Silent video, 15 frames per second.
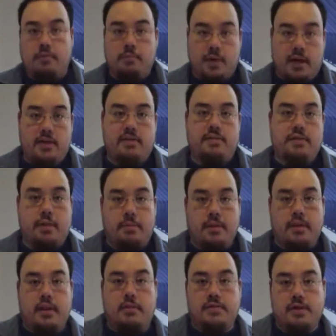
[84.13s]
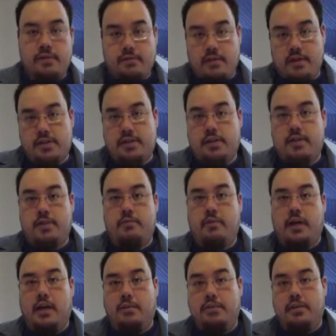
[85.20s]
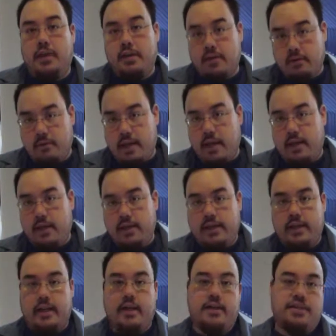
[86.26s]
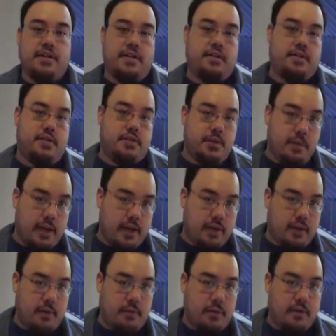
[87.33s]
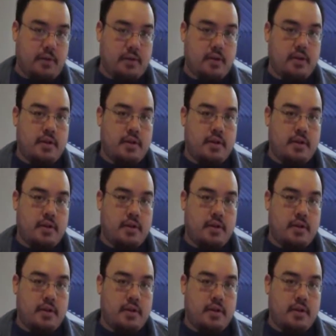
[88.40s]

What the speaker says: Robotics was something that I was interested in when I was an undergrad. I didn't get a chance to do anything with it.